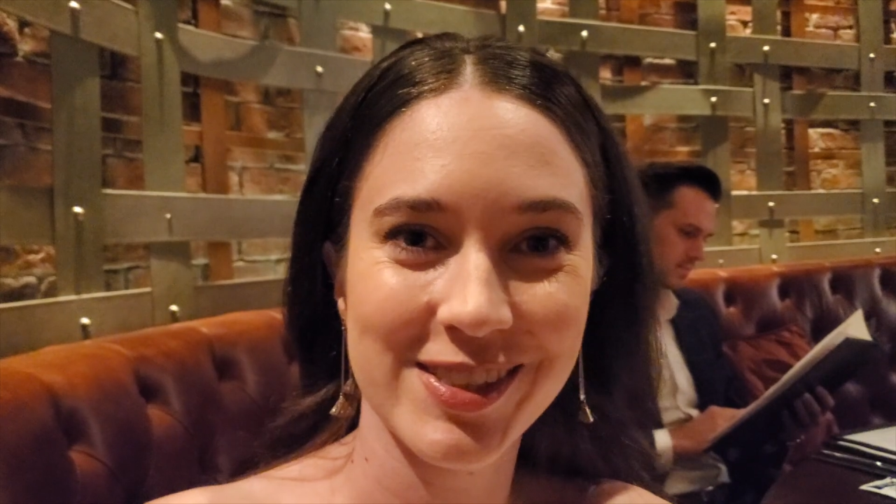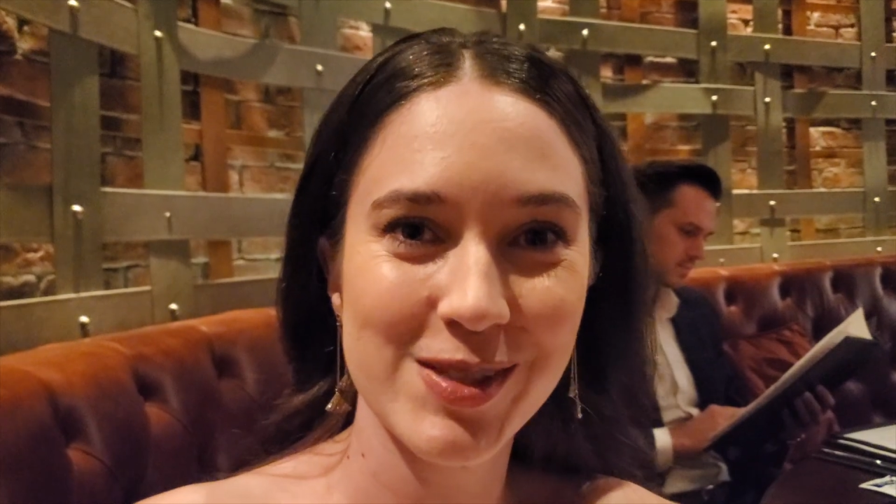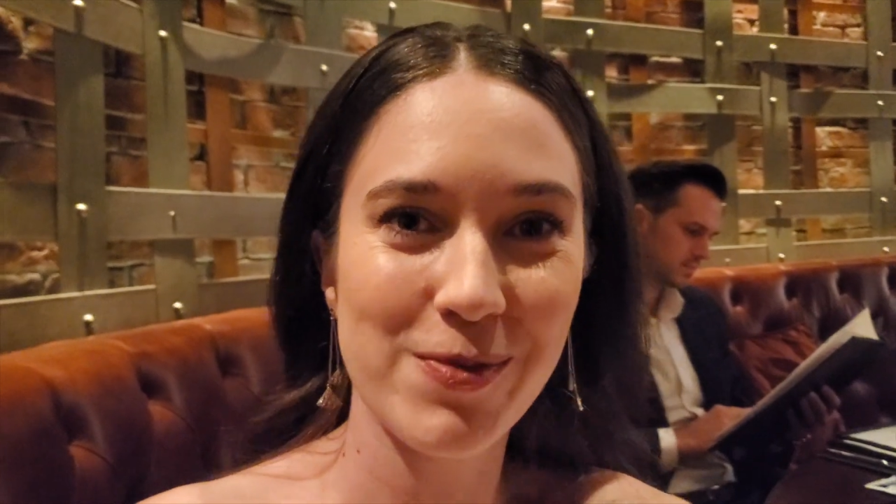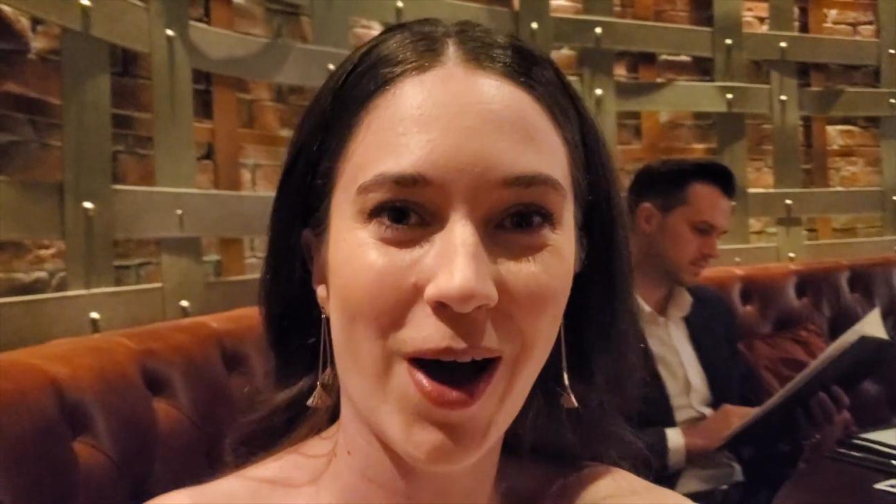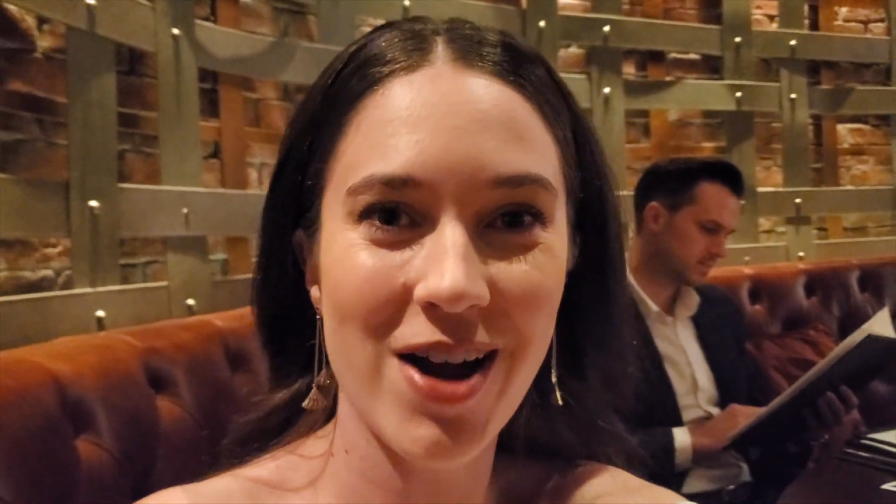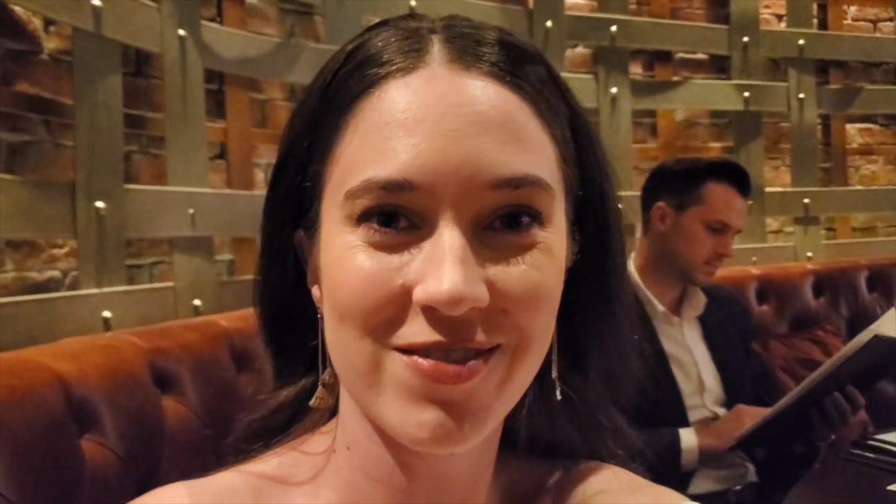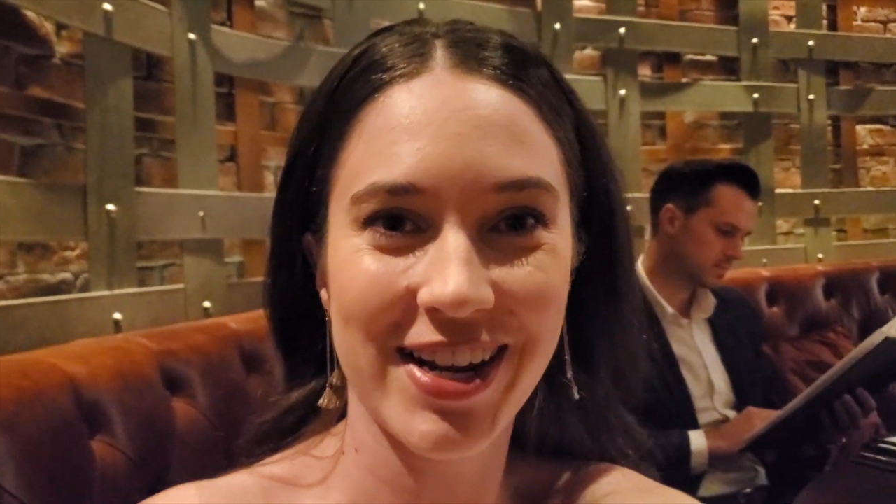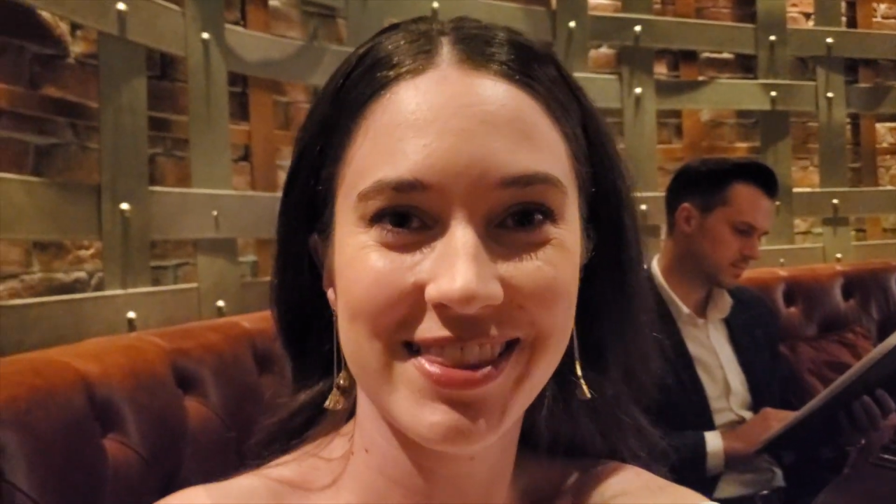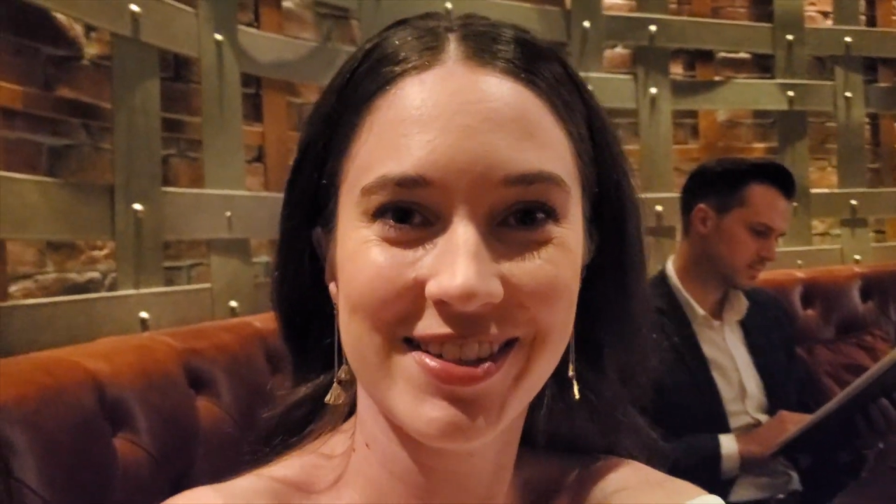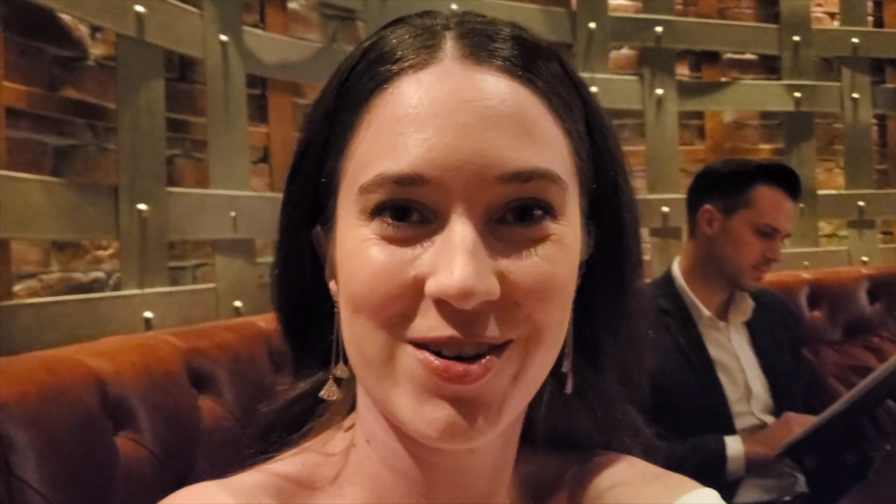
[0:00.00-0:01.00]
spot right
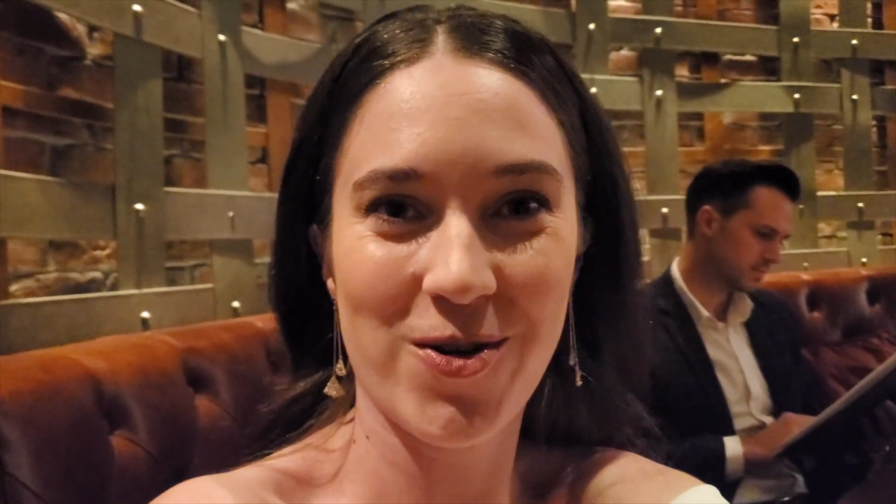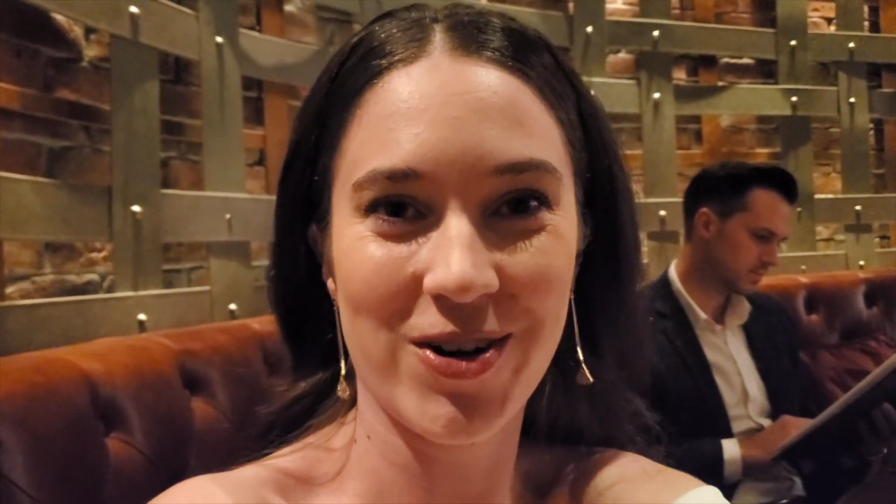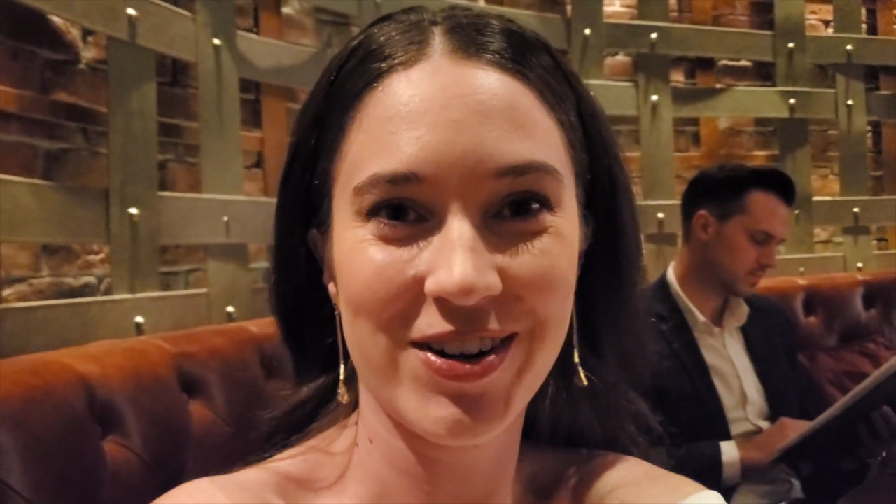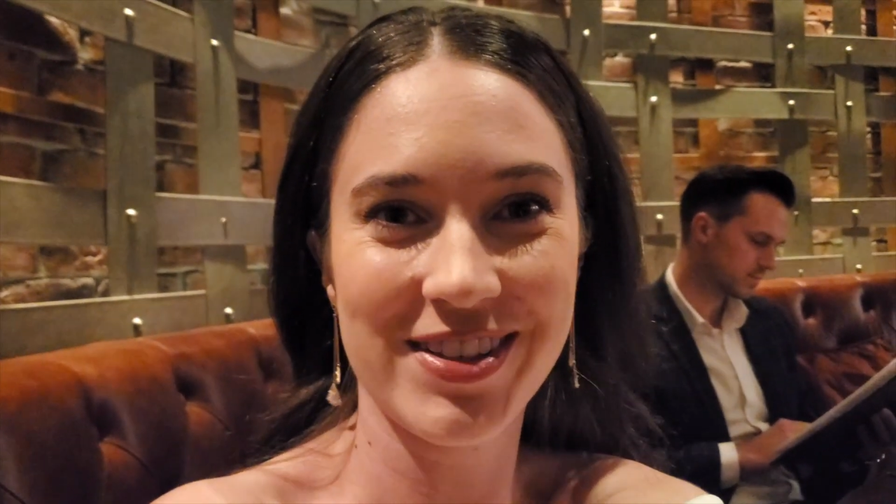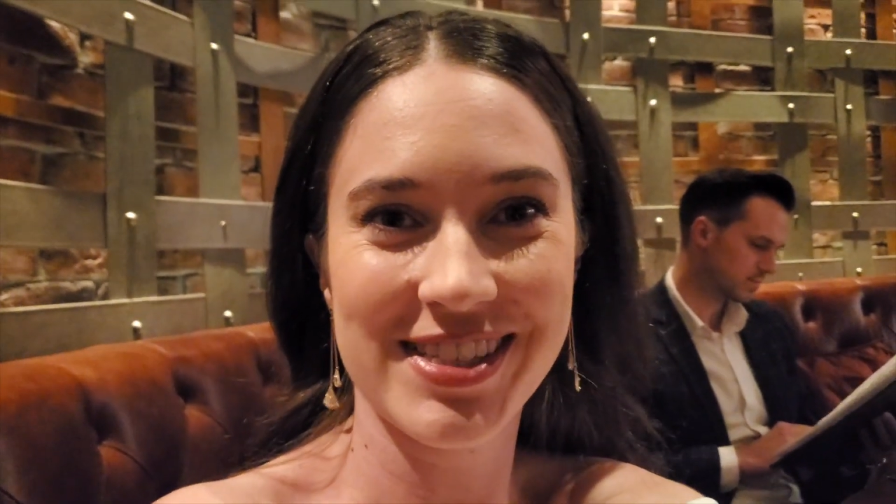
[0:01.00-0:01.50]
in the corner,